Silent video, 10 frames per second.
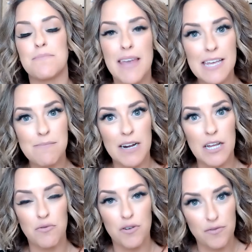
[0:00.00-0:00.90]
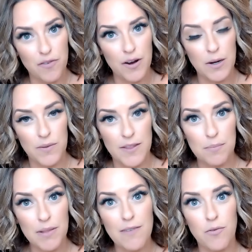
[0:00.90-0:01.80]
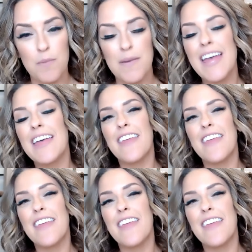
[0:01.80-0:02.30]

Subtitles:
making money referring with their platform,